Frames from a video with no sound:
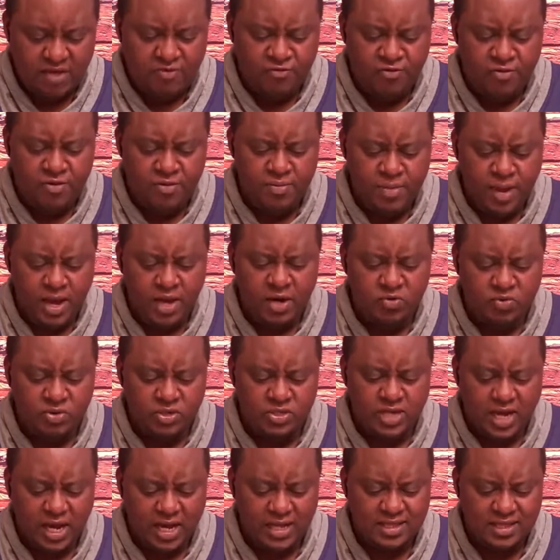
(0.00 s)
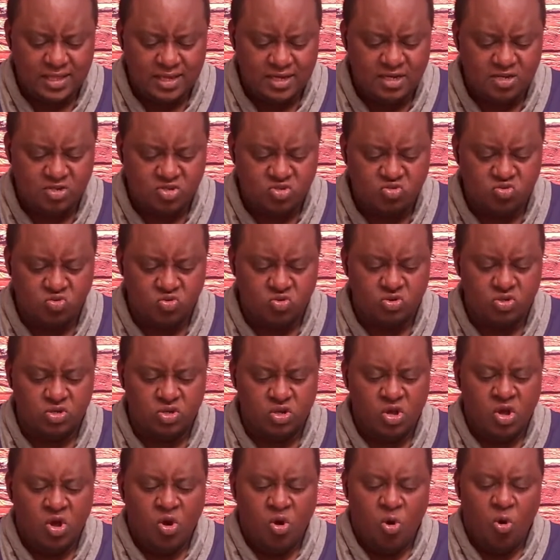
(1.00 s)
every man which hath any suit
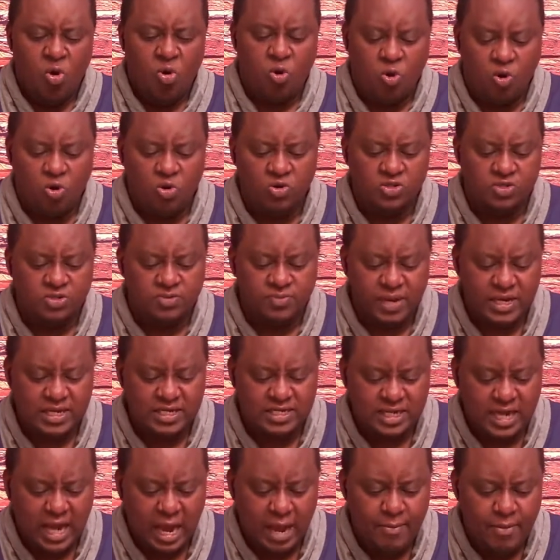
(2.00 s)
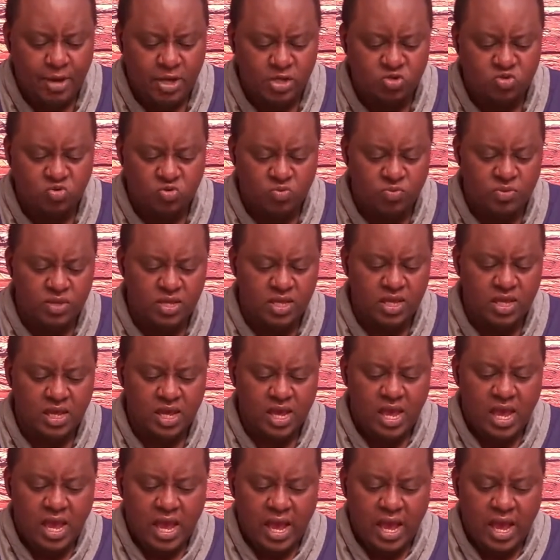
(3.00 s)
or cause might come unto me,